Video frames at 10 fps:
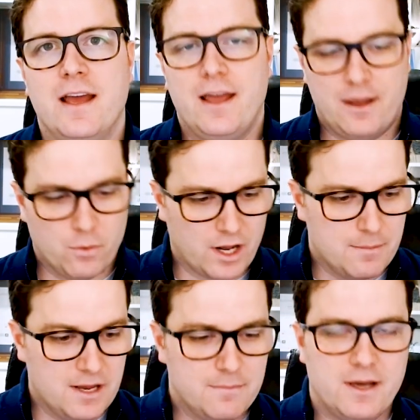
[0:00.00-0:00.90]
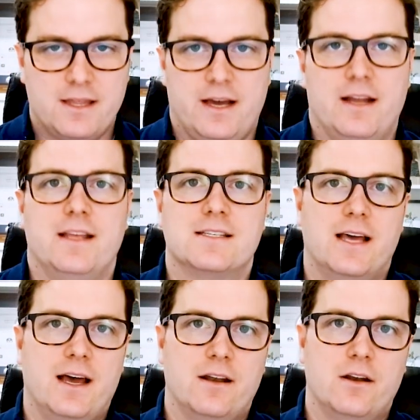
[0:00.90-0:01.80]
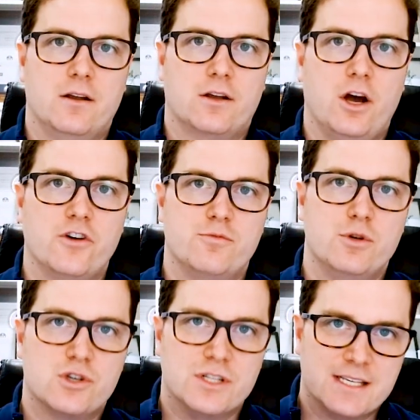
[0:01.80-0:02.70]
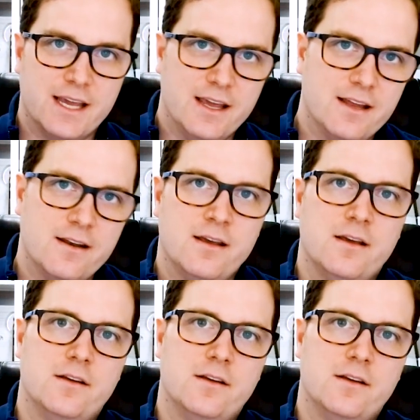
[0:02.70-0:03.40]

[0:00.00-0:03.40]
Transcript: What I mean by that is that contributions in